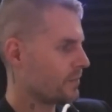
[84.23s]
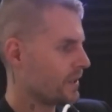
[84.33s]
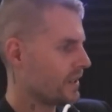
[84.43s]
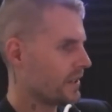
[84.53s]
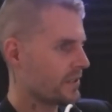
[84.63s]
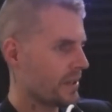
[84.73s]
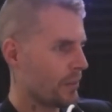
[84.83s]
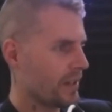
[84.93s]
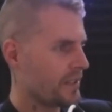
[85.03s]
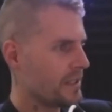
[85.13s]
because
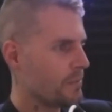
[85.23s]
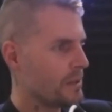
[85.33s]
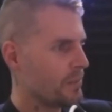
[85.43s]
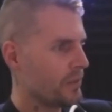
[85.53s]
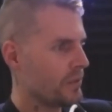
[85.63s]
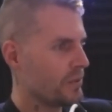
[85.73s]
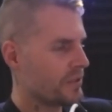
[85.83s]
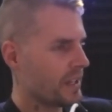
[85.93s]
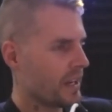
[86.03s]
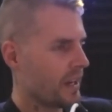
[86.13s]
when I see people
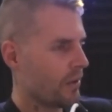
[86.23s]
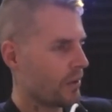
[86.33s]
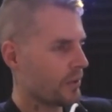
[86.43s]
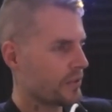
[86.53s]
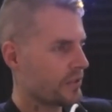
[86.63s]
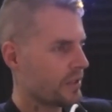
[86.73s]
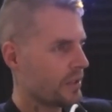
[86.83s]
using HYROS,